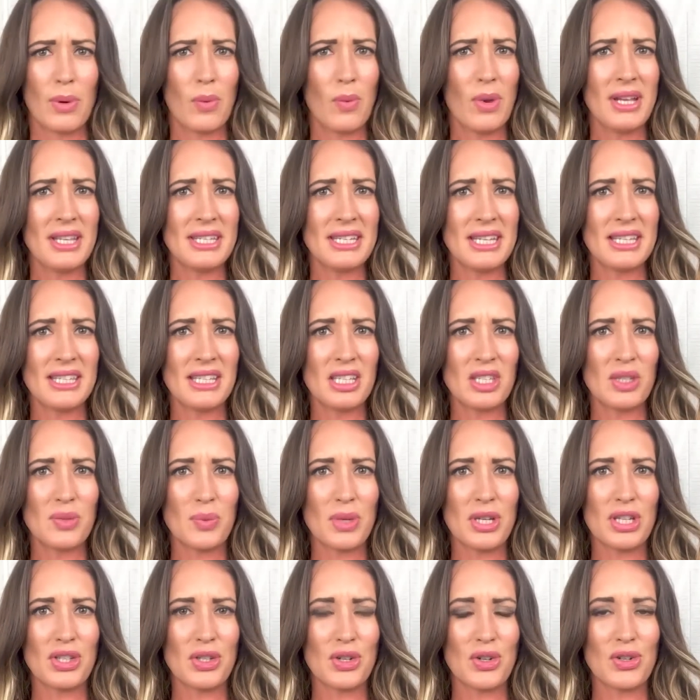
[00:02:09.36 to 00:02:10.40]
what does this
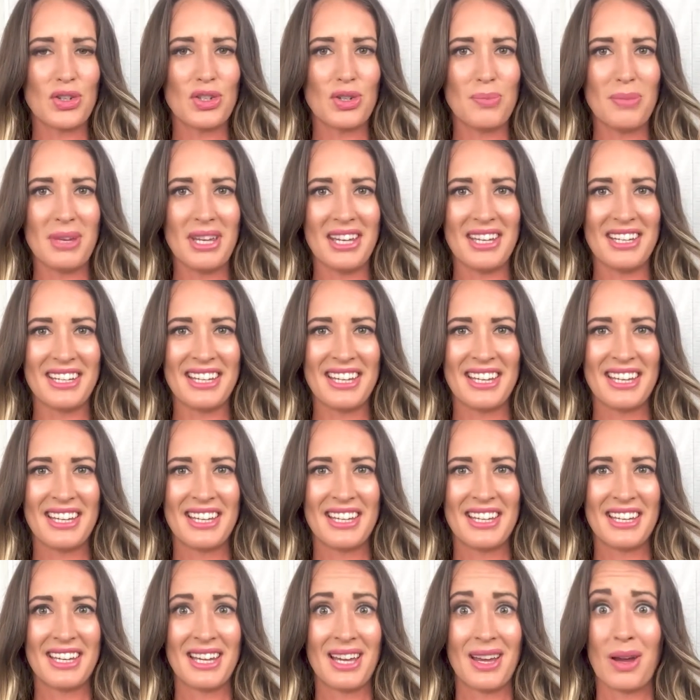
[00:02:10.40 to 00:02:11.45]
research mean?
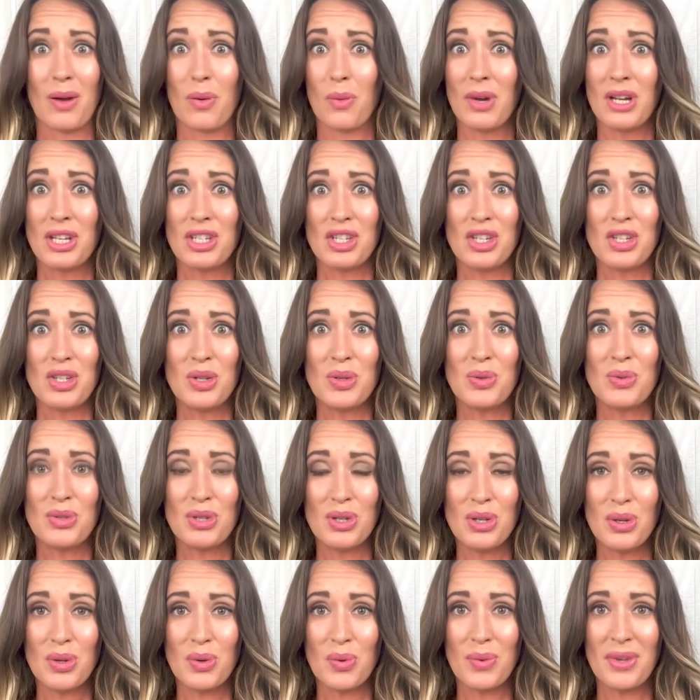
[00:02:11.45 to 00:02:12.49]
What should you
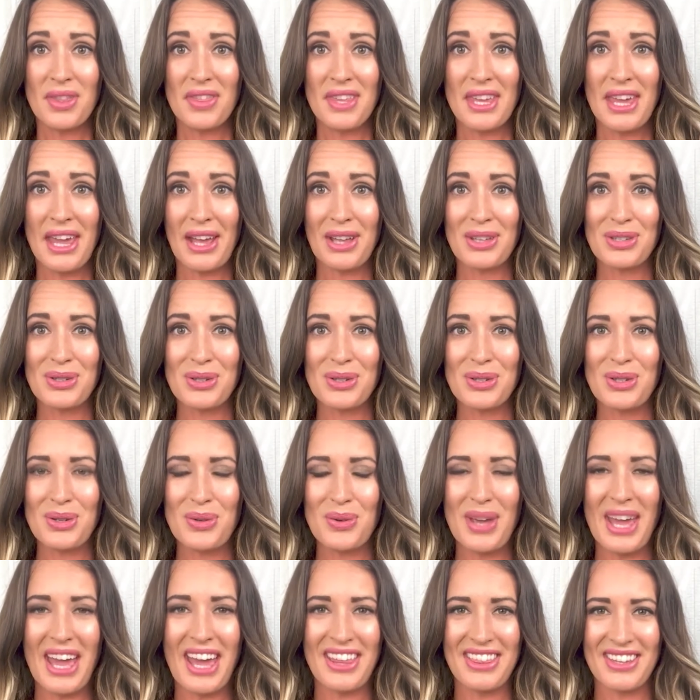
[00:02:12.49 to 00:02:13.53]
do with the answers you
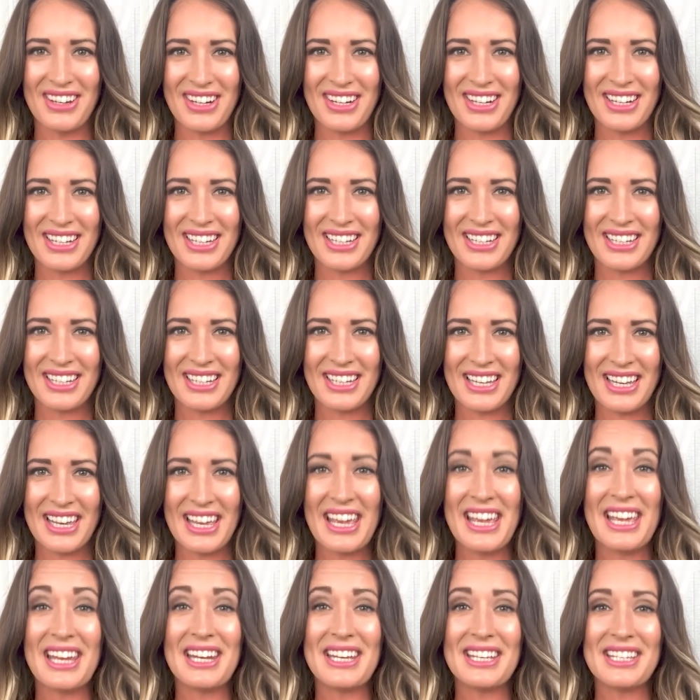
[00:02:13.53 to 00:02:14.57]
gather?
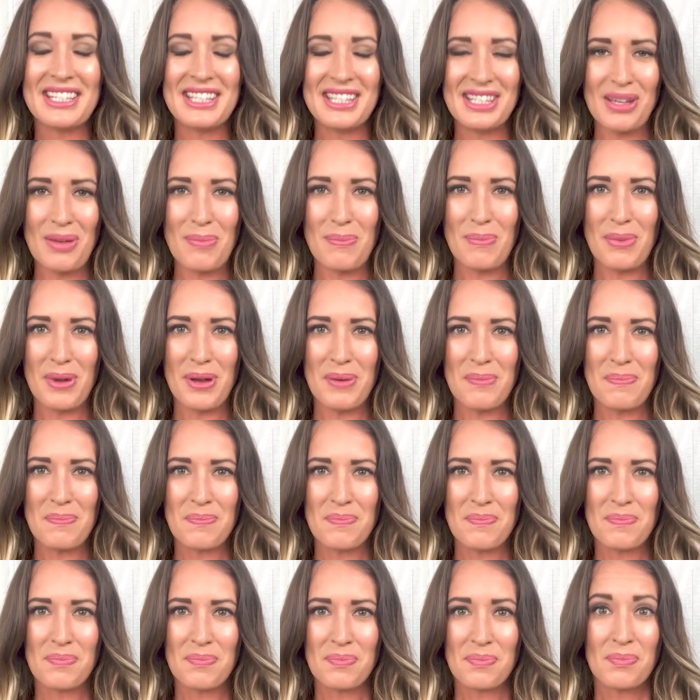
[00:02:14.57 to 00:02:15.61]
It is simple.
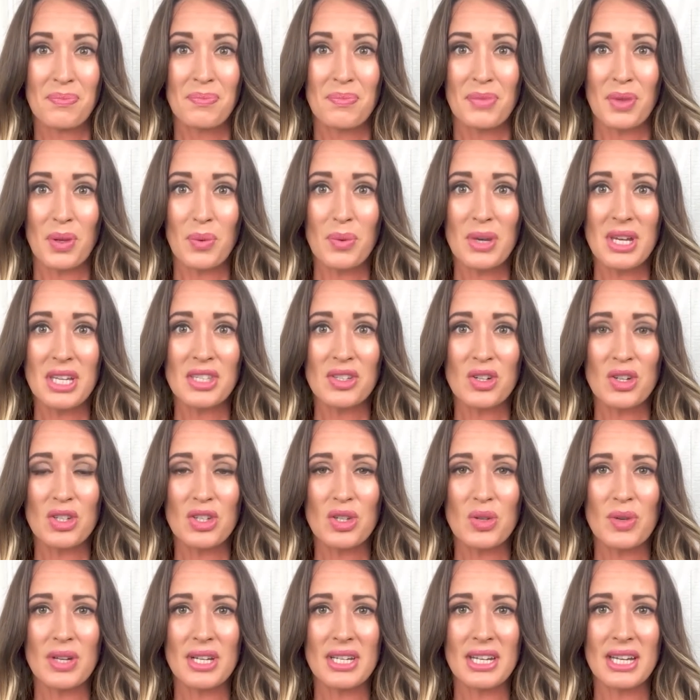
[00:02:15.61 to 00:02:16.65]
The research
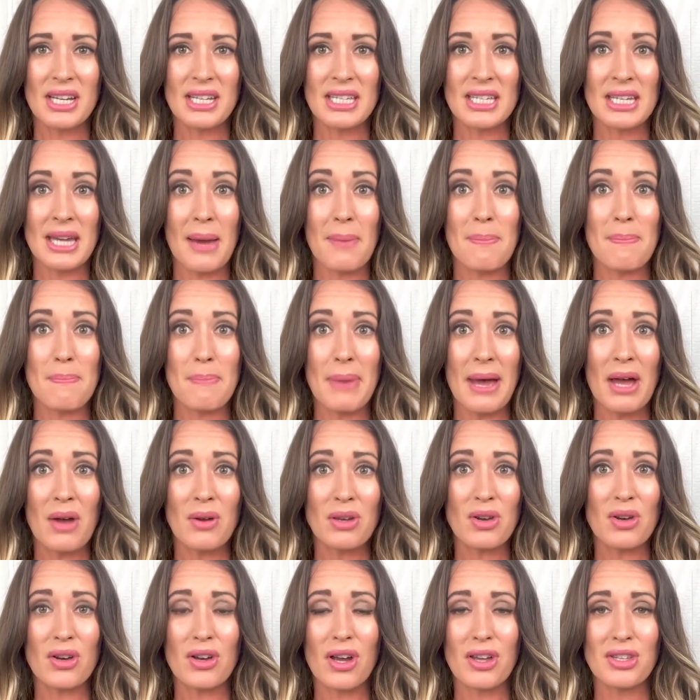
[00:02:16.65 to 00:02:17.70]
you conducted about
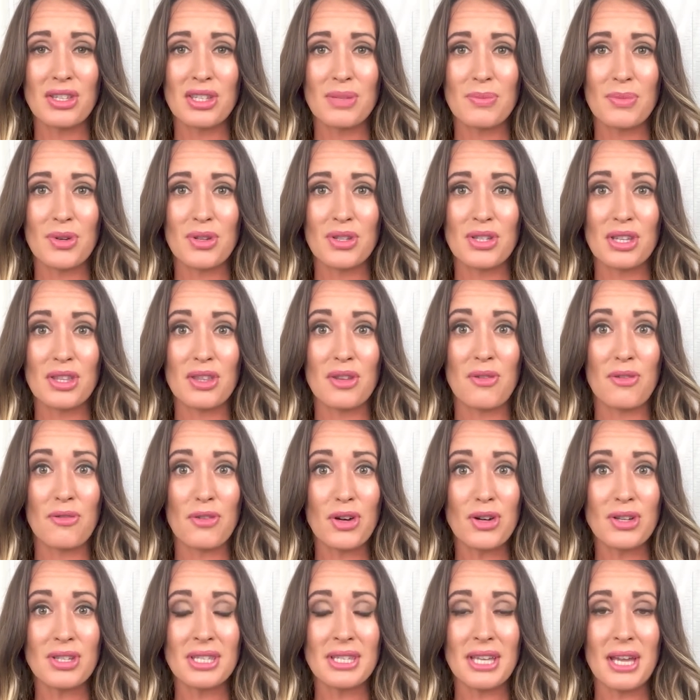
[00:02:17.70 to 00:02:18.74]
your customers in the
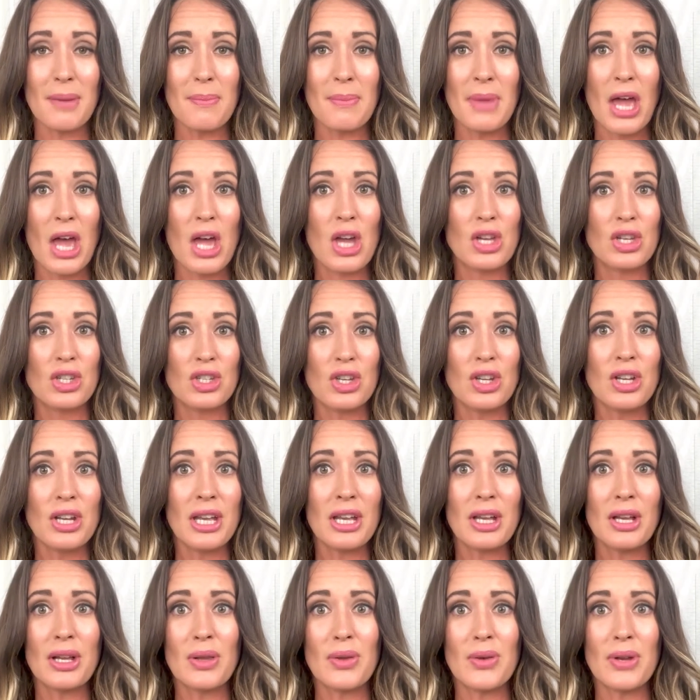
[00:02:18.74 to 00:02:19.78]
first step should
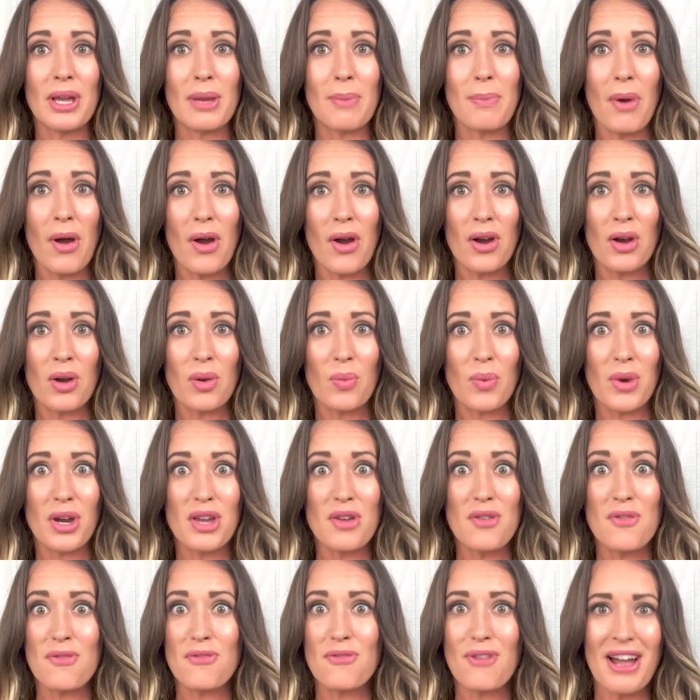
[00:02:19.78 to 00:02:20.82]
include a part where
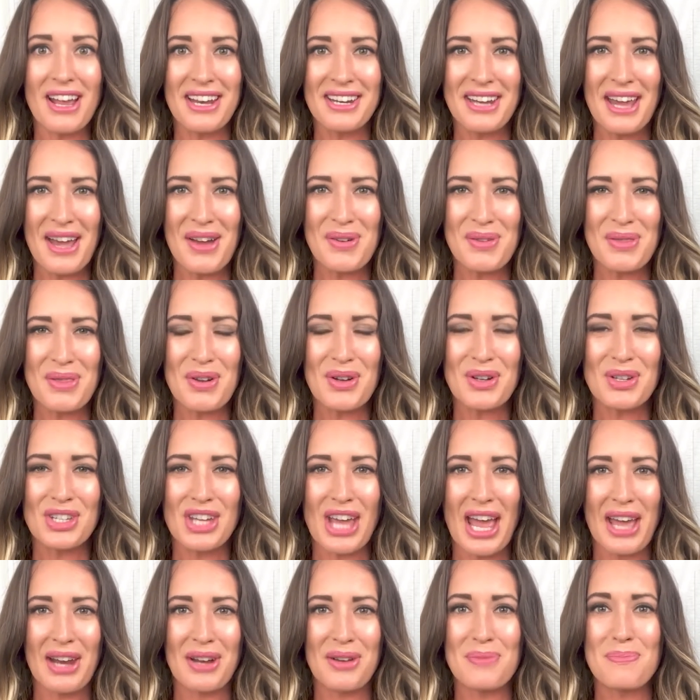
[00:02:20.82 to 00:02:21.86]
you find out their
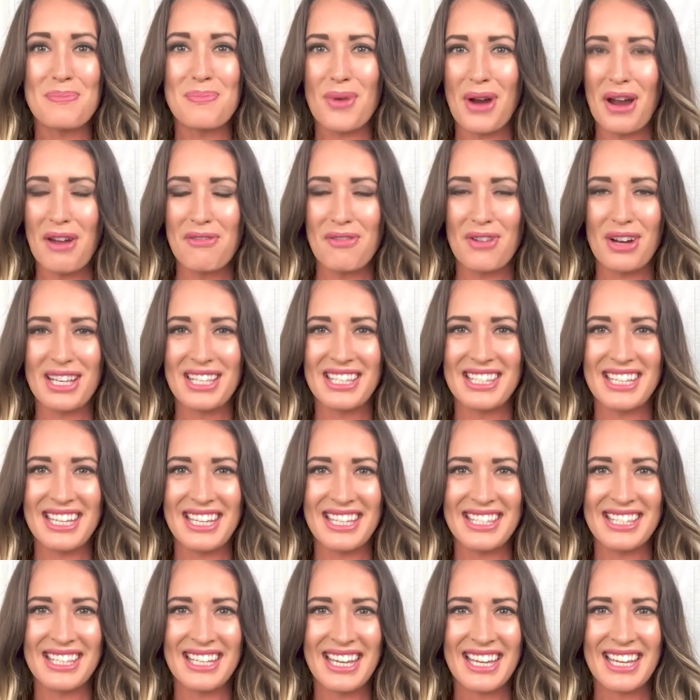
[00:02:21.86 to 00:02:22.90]
channel preferences.